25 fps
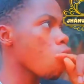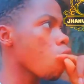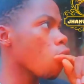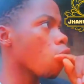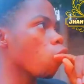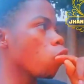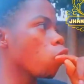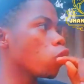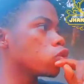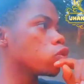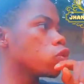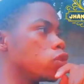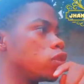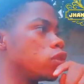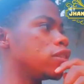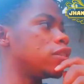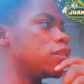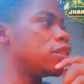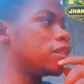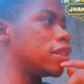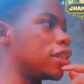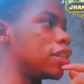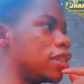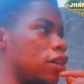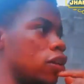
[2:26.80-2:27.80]
what today's
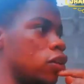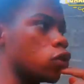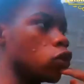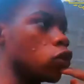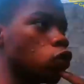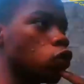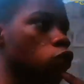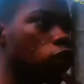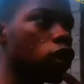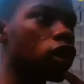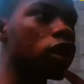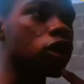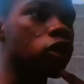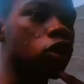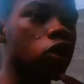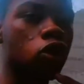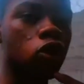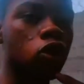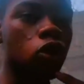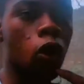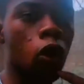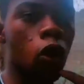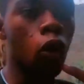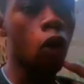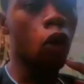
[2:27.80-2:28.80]
video? Today is
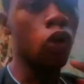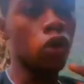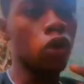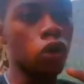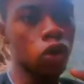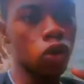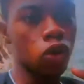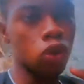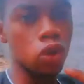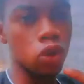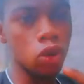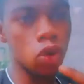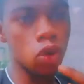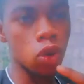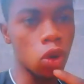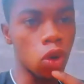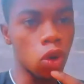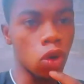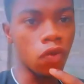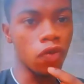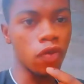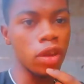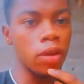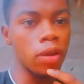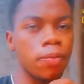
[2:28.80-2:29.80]

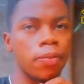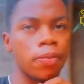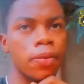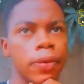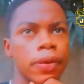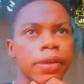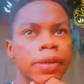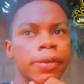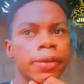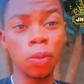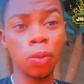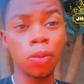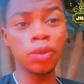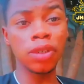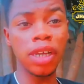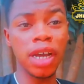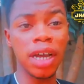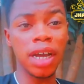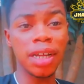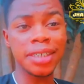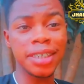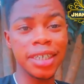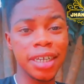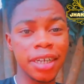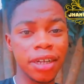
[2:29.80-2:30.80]
3rd of April. Open
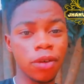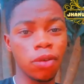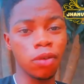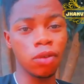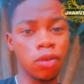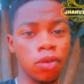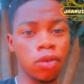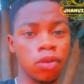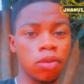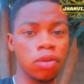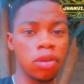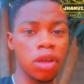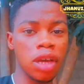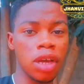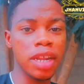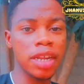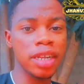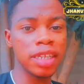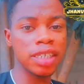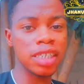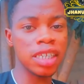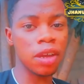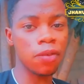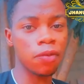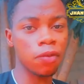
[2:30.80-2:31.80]
that channel
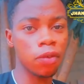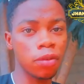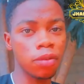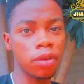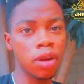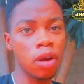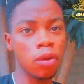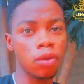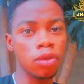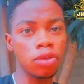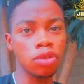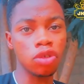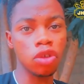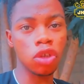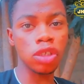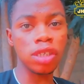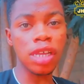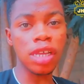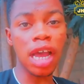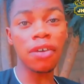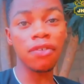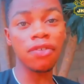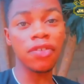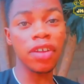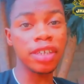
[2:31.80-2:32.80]
anytime from now, it's
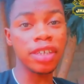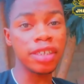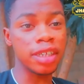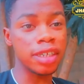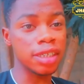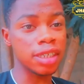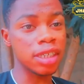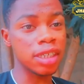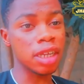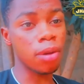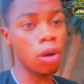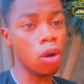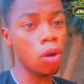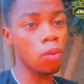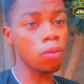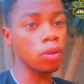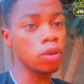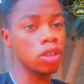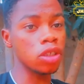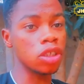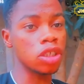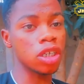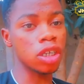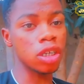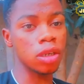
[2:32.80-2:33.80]
just after the exam I
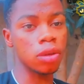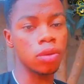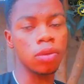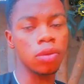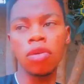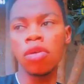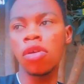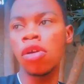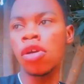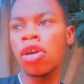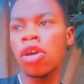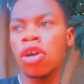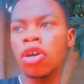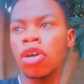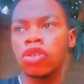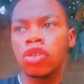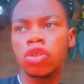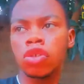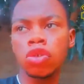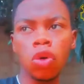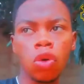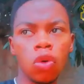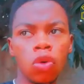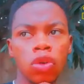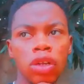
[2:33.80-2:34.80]
open the channel.
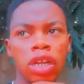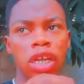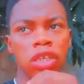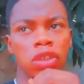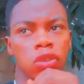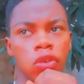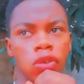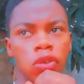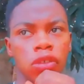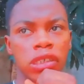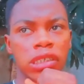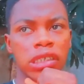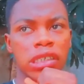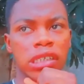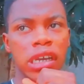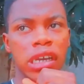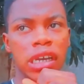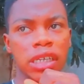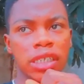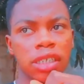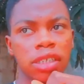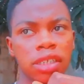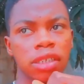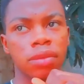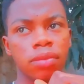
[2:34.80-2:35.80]
So that's just
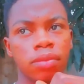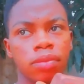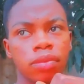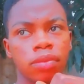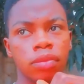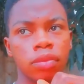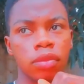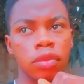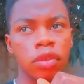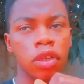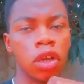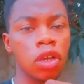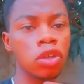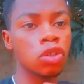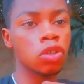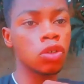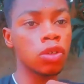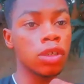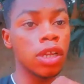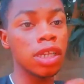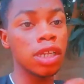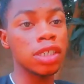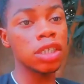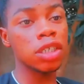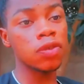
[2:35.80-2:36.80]
it, guys. So
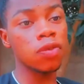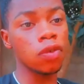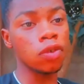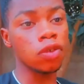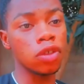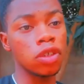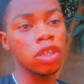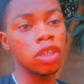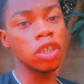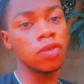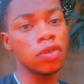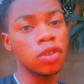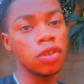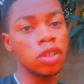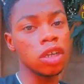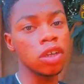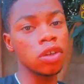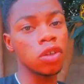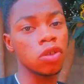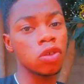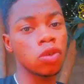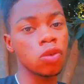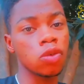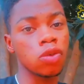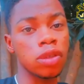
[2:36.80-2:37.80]
that's it for today's video. I
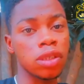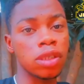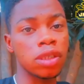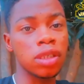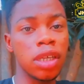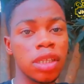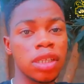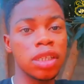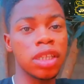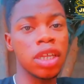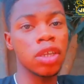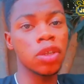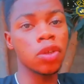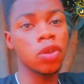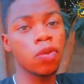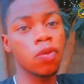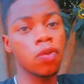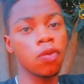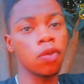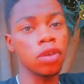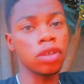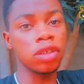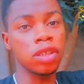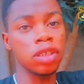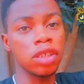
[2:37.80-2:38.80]
just want to say thank you
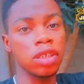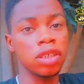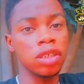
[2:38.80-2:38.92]
for the